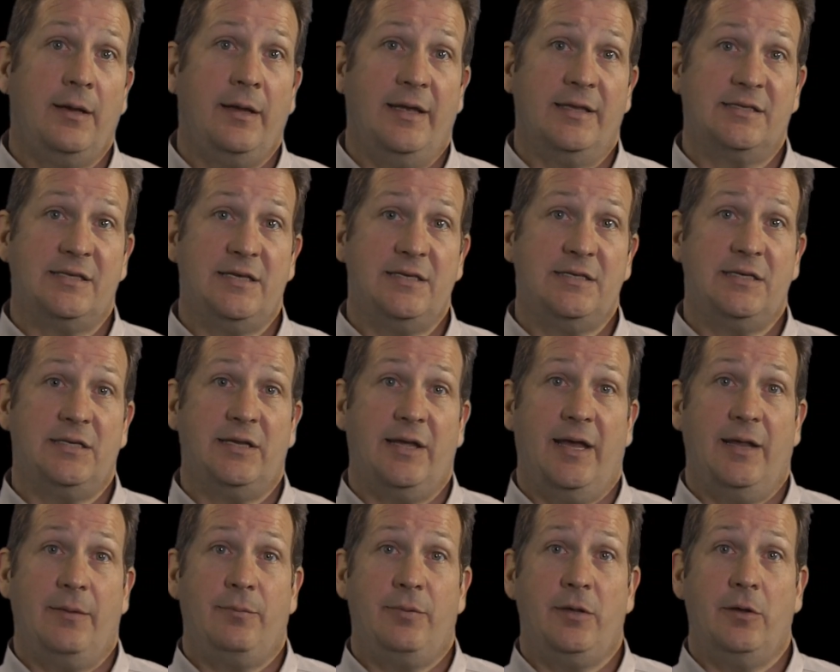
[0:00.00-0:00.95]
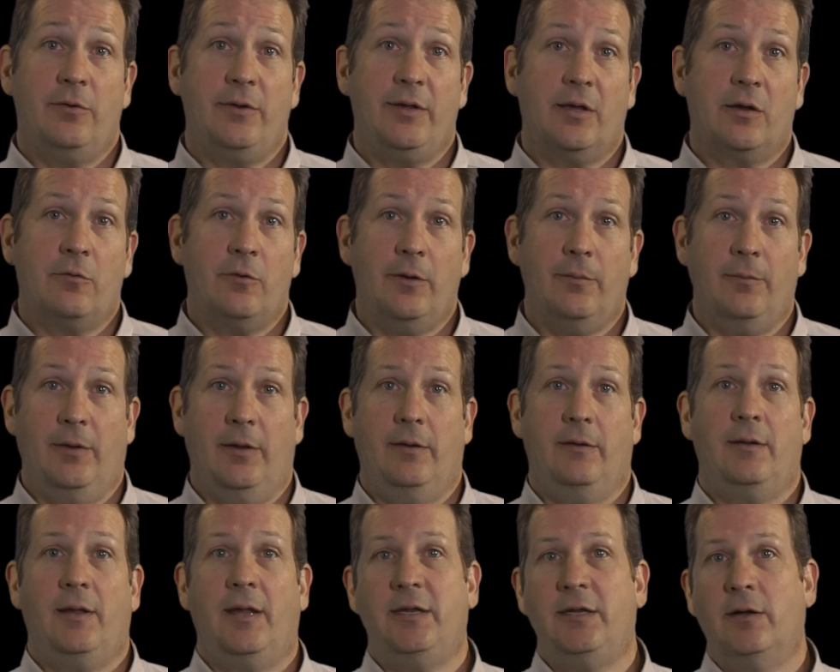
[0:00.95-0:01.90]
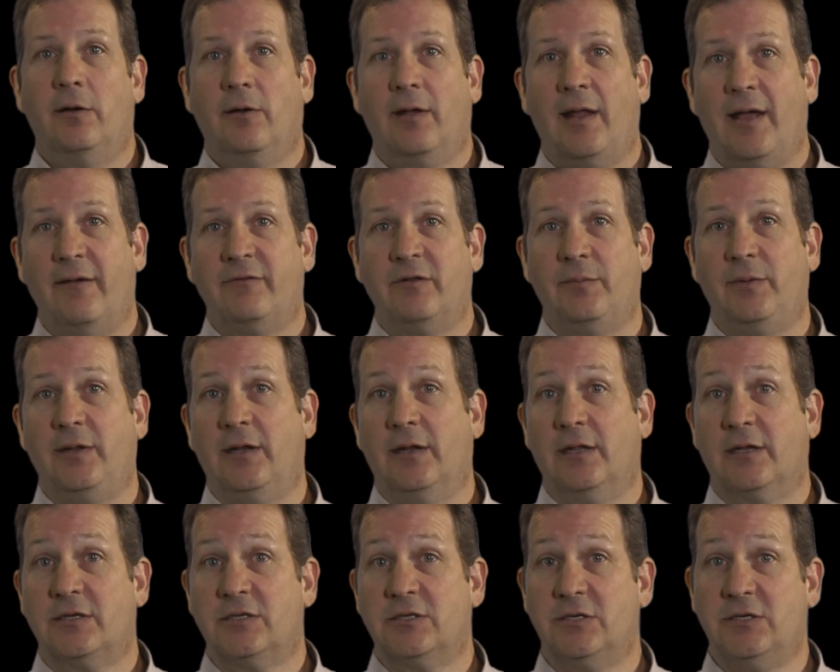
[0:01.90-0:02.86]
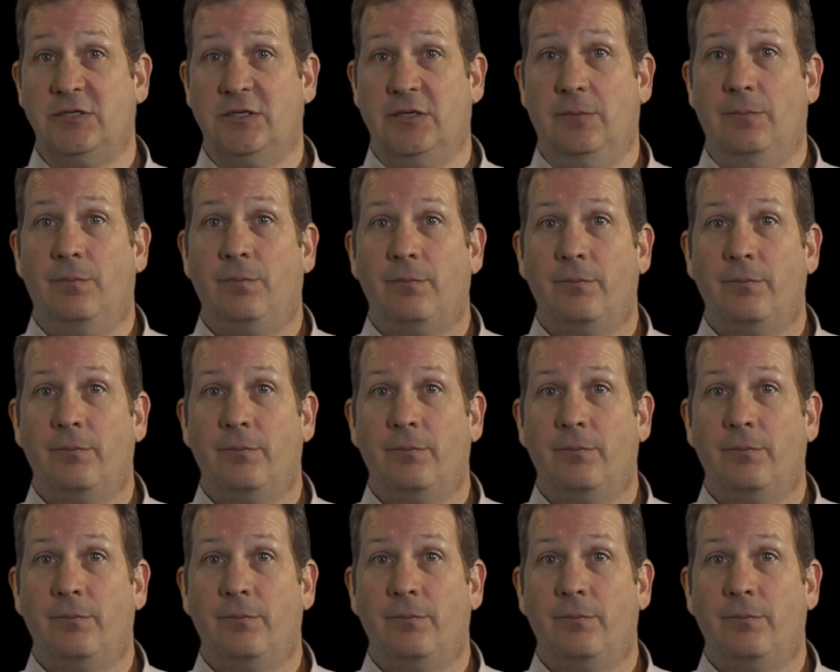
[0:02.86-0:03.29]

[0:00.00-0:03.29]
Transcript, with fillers: It's easy to add PoE equipment and you don't have to be an electrician.